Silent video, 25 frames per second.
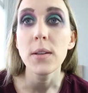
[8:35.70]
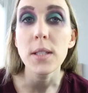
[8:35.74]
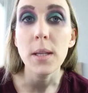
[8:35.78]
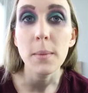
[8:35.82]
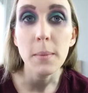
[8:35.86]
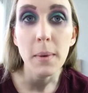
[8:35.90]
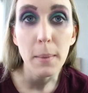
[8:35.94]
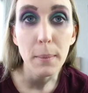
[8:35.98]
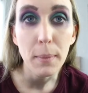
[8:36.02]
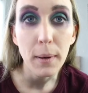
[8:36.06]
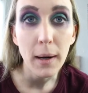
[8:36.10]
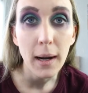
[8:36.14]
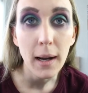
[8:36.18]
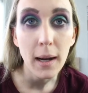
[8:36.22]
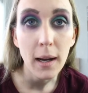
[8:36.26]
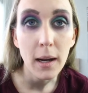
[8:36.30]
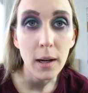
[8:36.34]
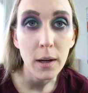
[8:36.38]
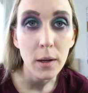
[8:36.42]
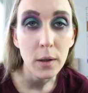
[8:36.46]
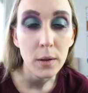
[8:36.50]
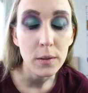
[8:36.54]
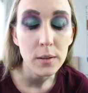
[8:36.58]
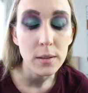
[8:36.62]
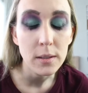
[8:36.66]
Done my
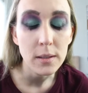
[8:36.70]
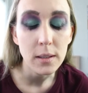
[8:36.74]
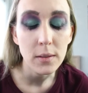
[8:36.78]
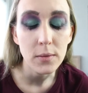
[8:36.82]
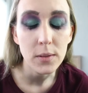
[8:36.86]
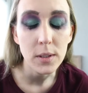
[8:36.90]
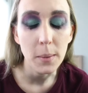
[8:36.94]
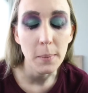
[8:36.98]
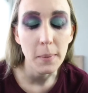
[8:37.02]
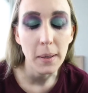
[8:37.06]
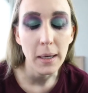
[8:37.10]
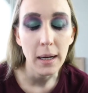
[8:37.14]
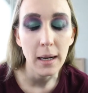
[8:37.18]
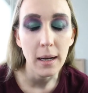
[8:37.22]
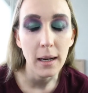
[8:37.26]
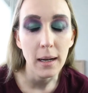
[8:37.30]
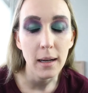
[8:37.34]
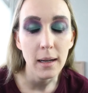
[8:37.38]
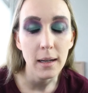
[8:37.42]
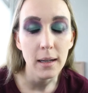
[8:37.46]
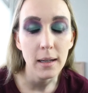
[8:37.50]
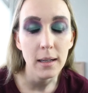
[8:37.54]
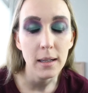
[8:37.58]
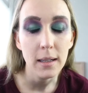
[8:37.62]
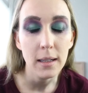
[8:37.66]
brows, done my
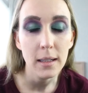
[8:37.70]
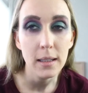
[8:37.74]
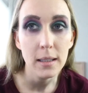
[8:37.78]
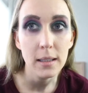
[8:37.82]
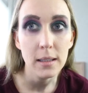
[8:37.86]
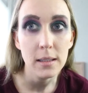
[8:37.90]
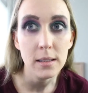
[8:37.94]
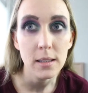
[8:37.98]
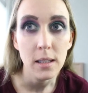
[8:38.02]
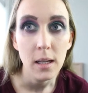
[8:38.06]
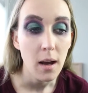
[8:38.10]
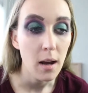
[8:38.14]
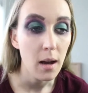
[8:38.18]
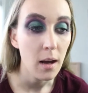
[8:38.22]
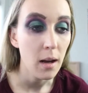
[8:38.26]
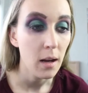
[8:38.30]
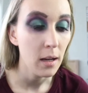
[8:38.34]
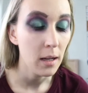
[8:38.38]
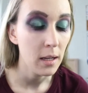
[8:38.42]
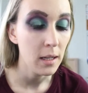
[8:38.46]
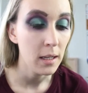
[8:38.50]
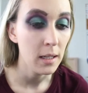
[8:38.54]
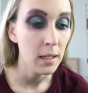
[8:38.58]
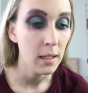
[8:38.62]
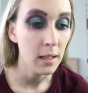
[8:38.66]
eyes.
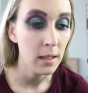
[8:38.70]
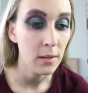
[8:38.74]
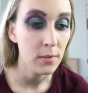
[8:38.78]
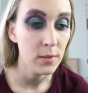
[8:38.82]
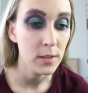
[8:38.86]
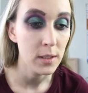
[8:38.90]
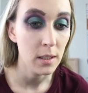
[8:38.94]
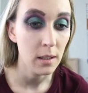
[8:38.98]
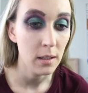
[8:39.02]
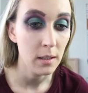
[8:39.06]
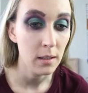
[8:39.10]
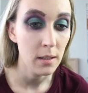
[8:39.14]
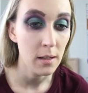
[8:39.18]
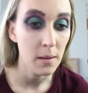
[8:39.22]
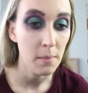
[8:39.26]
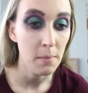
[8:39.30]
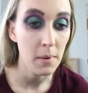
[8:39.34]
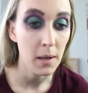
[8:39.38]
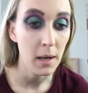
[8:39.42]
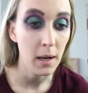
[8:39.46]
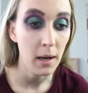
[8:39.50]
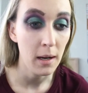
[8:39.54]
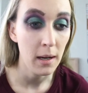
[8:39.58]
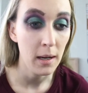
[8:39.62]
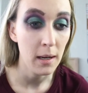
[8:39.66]
I have done
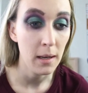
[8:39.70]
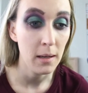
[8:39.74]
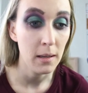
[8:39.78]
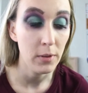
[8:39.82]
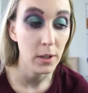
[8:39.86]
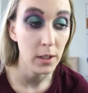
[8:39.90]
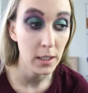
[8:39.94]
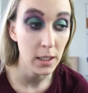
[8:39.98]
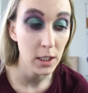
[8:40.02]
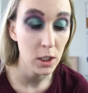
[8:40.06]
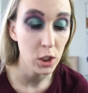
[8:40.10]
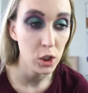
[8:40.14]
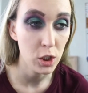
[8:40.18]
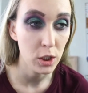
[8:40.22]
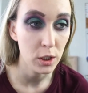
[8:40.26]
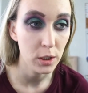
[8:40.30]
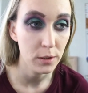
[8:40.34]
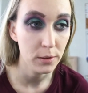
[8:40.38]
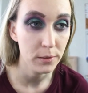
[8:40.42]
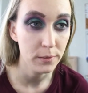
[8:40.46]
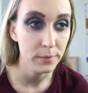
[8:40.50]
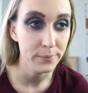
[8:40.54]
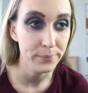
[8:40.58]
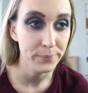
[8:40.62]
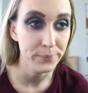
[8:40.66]
my
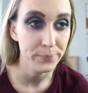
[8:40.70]
foundation.